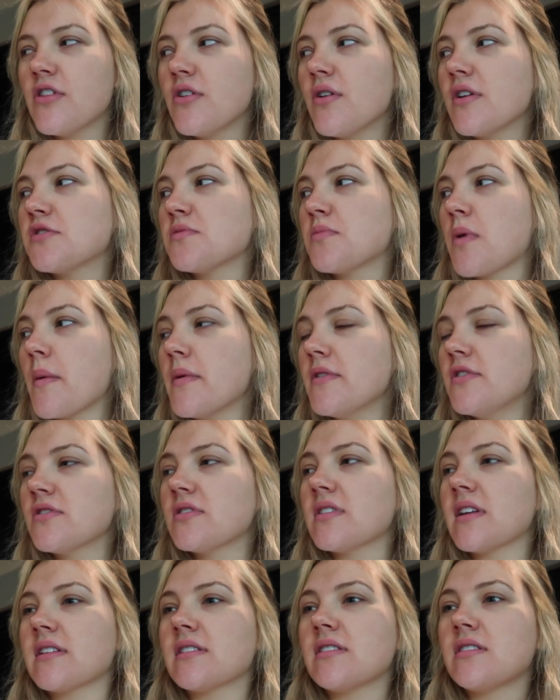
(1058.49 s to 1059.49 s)
though I should probably
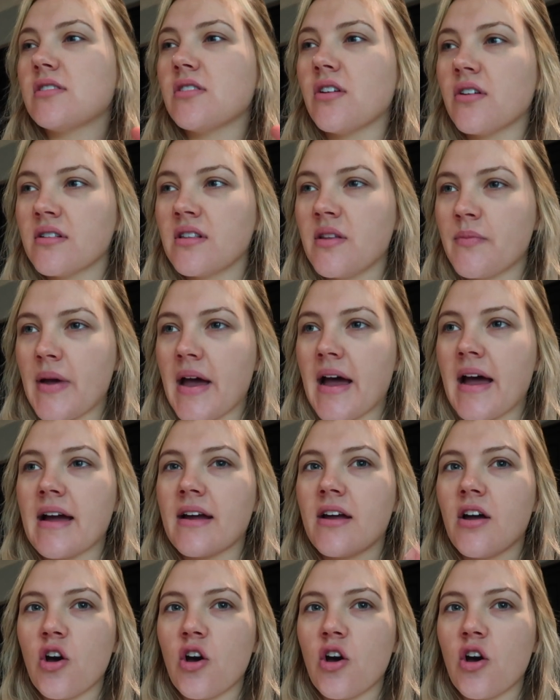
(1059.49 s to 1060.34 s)
just like start the bag,